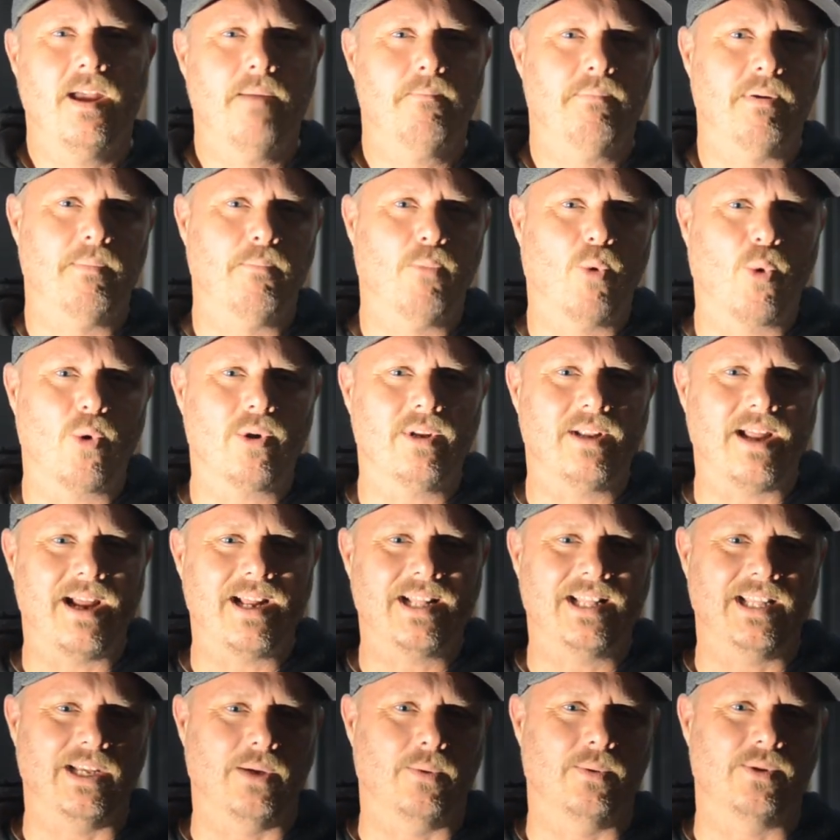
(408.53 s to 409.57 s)
But more
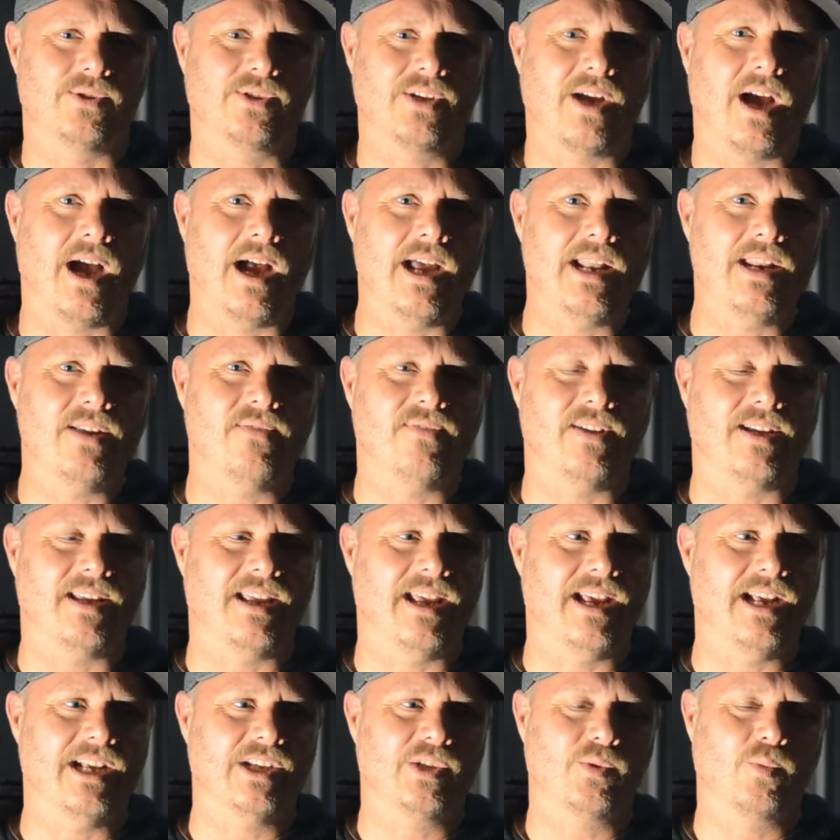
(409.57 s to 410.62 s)
likely, it was kind of a
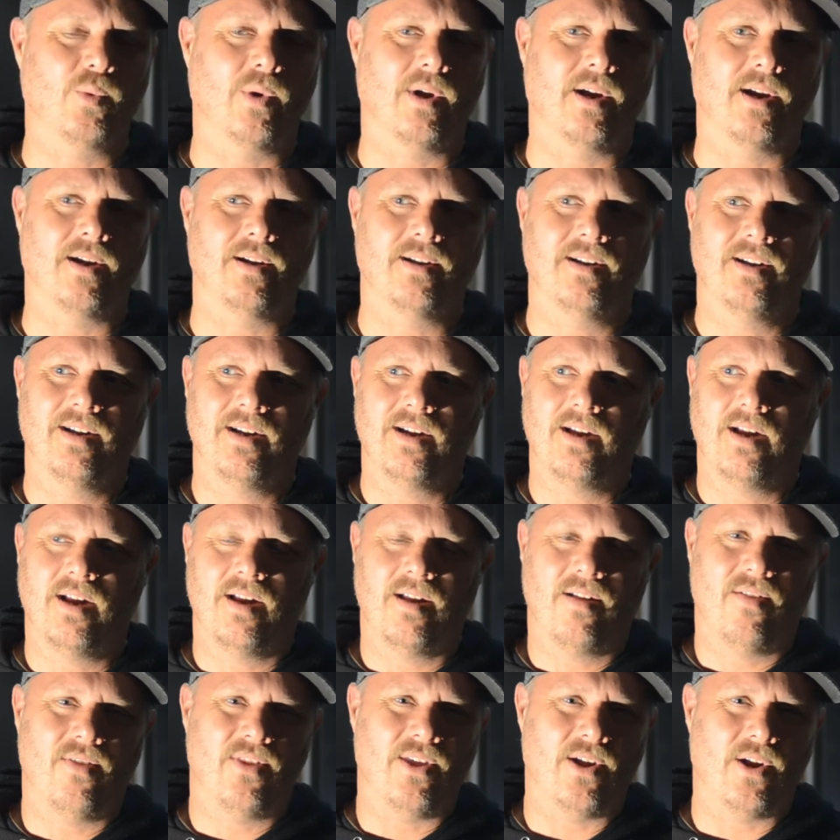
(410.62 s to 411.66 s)
case where
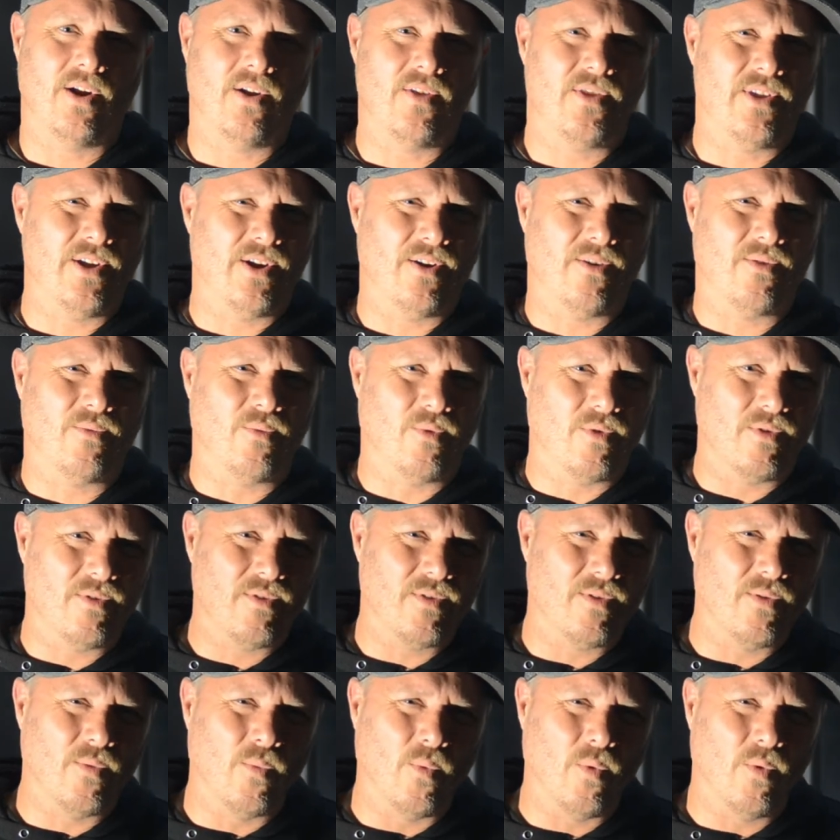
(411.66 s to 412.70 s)
they're, they're
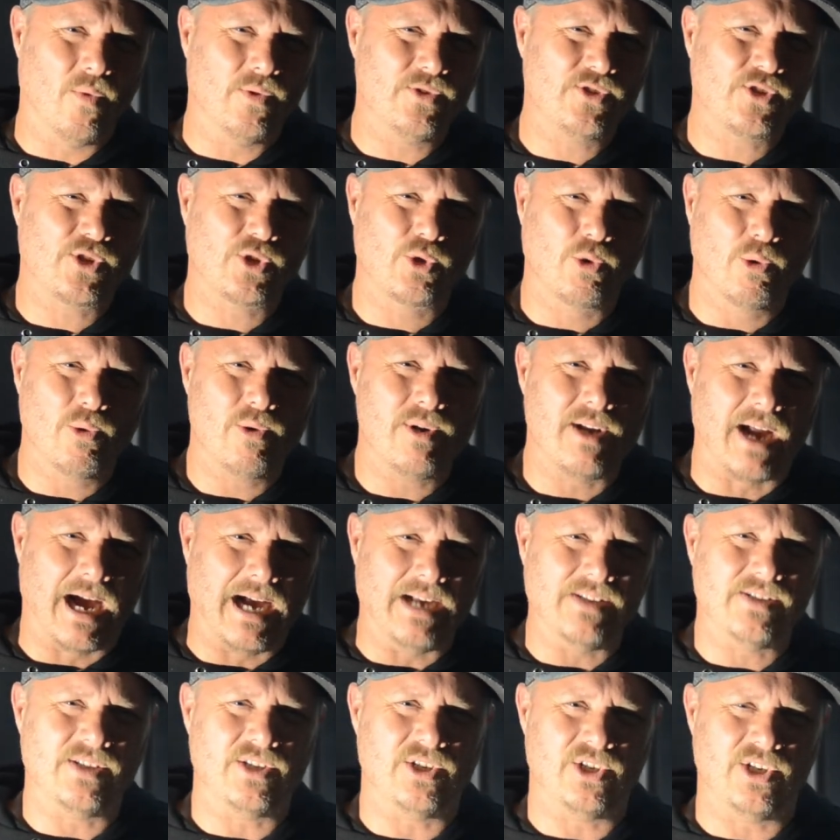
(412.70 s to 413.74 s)

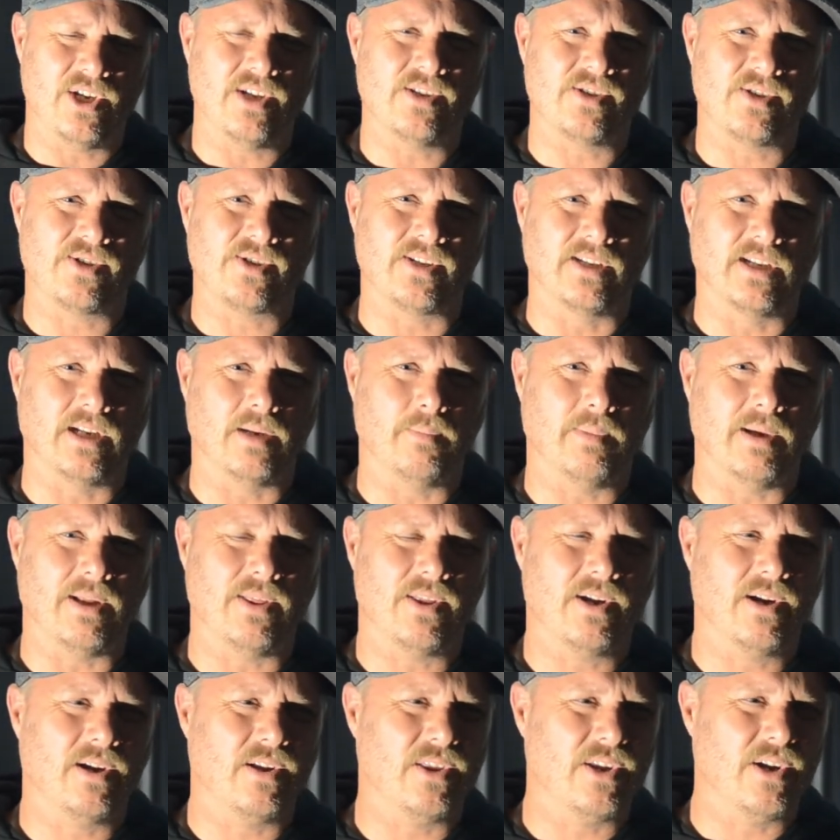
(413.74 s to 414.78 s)
scrutinizing Jesus a little bit.
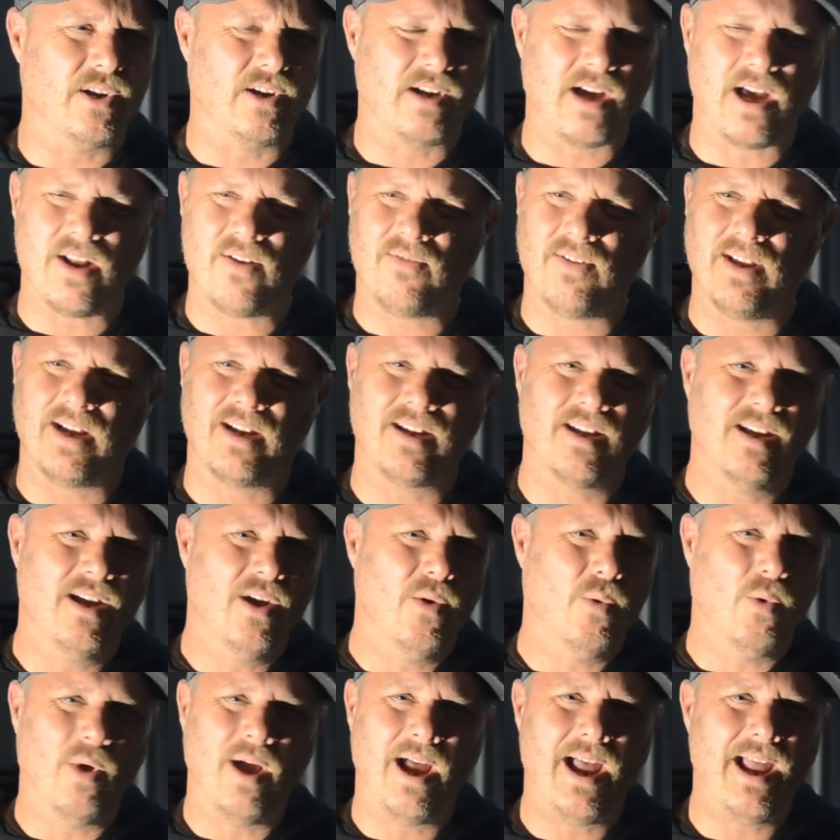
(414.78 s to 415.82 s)
They're, they're kind of like,
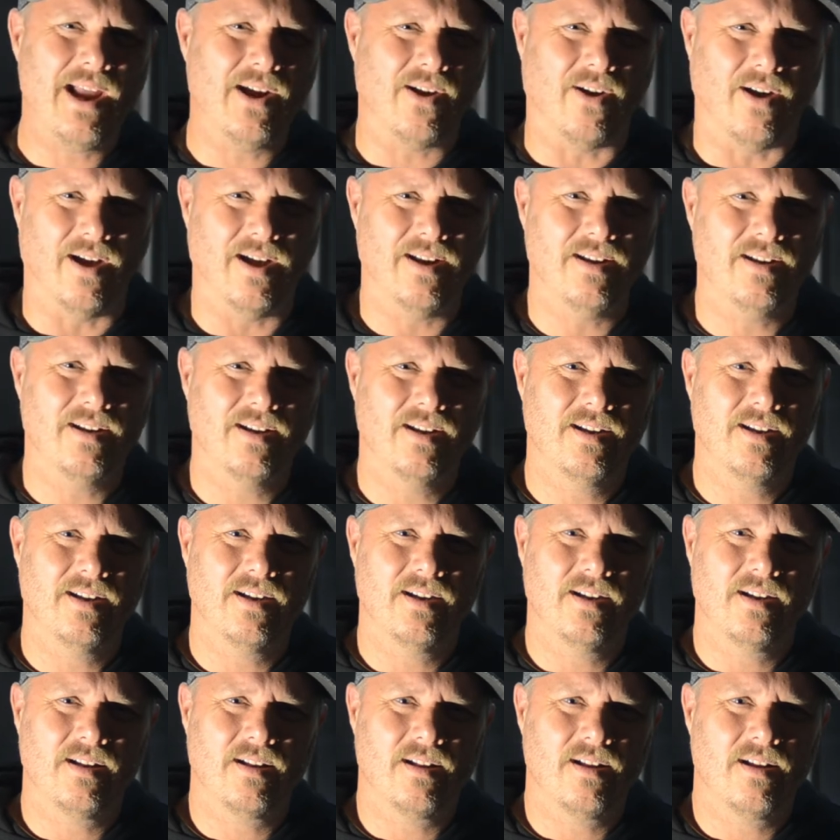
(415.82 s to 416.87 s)
well, hang on.
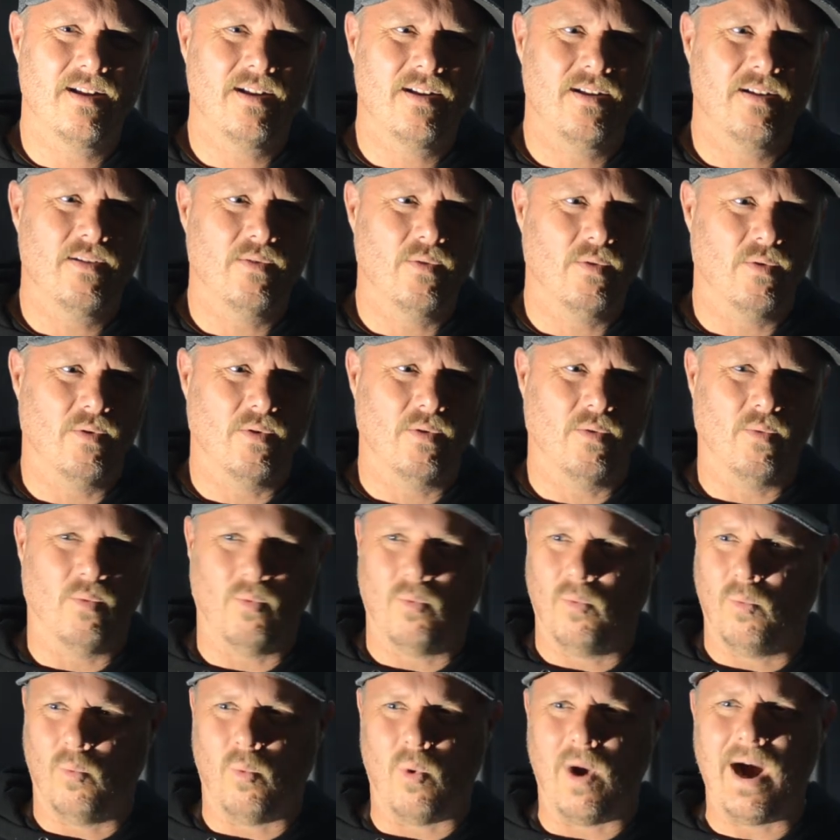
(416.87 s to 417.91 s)

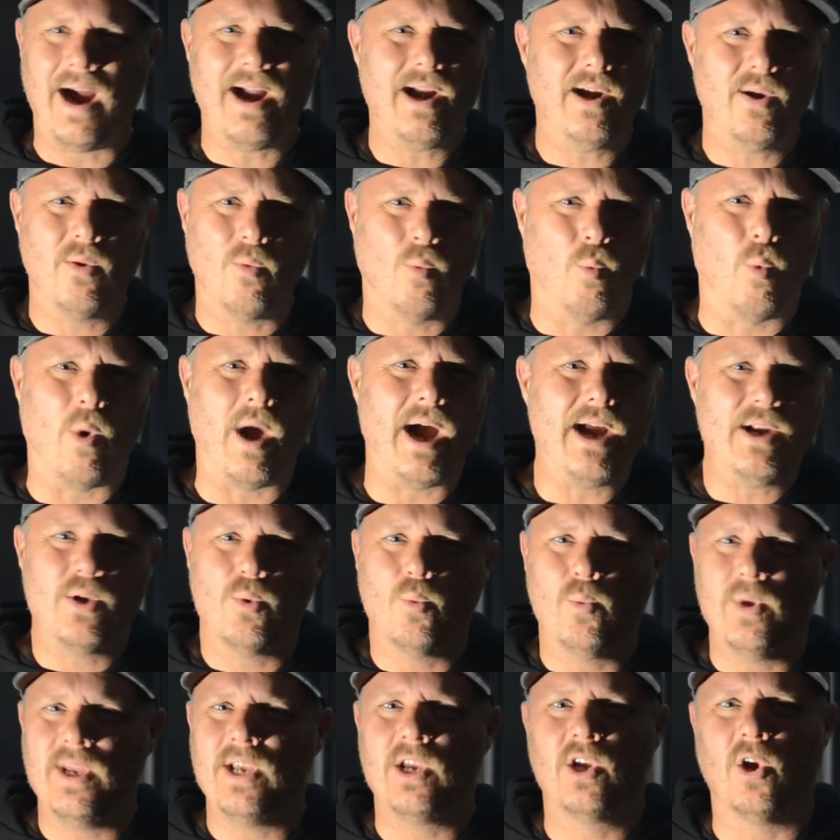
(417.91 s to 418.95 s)
Why, why do
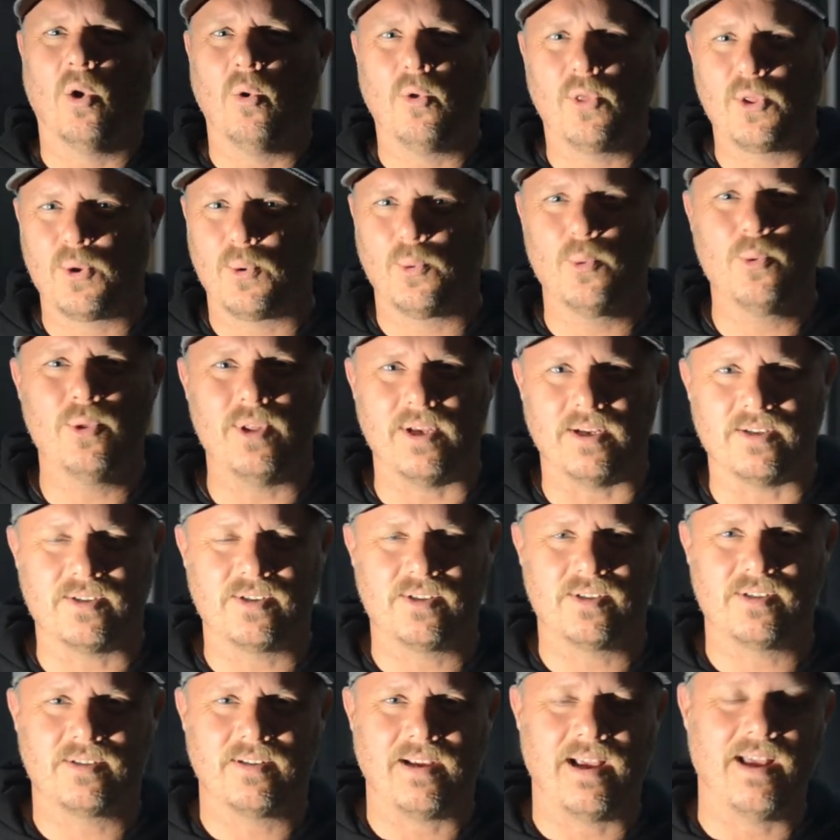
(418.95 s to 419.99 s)
we go through this?